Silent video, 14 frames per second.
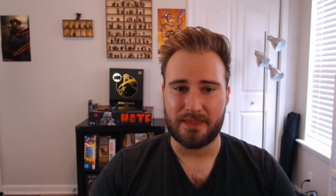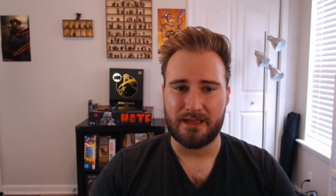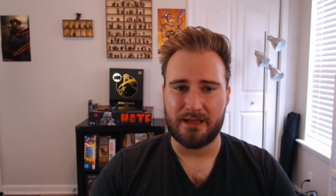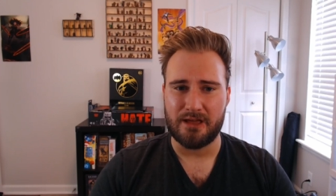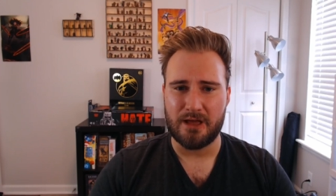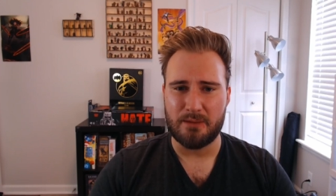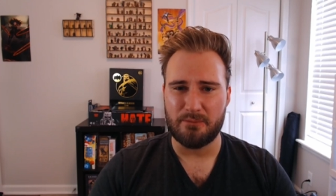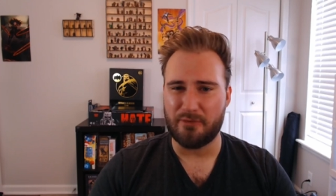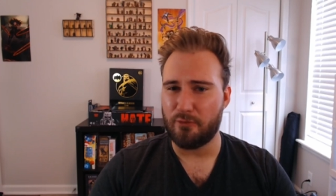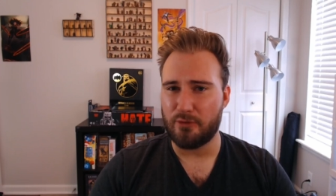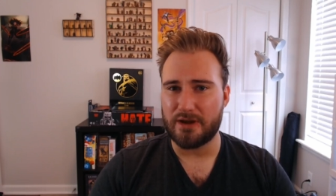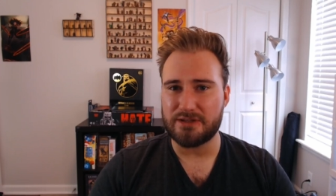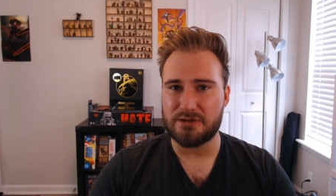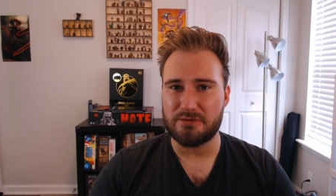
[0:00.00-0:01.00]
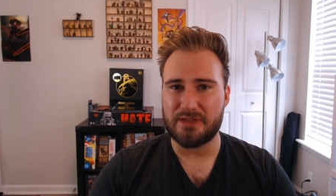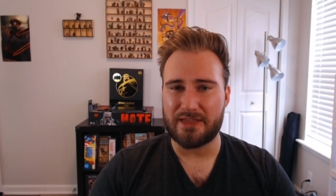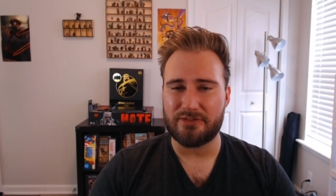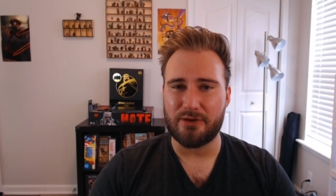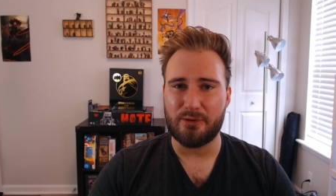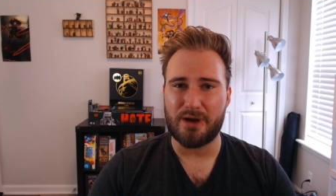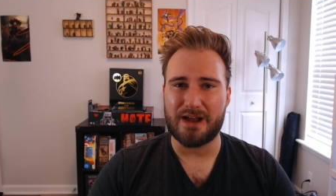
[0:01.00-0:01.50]
Before I do that,
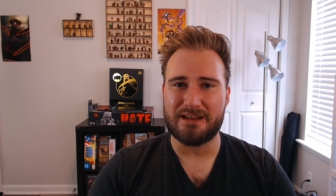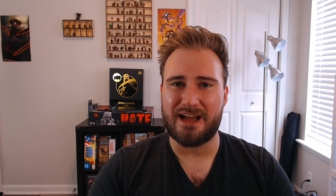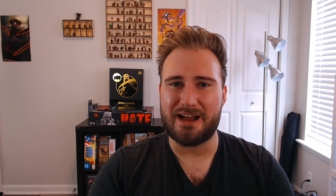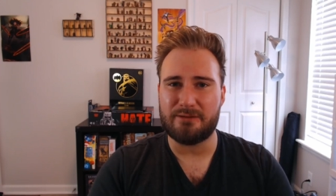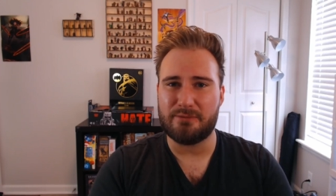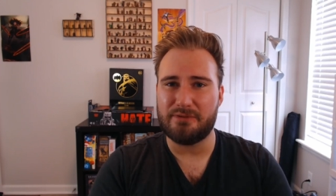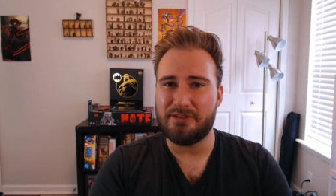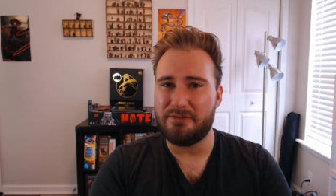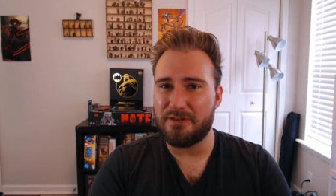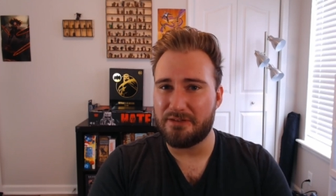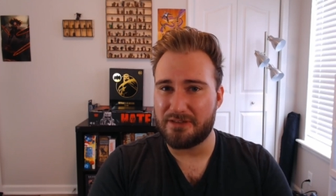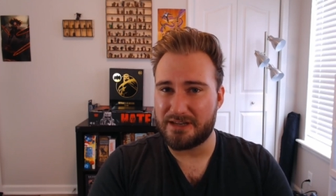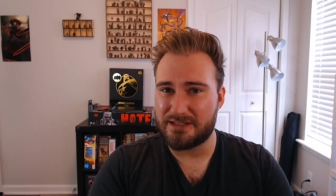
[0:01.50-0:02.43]
though, I really feel that it's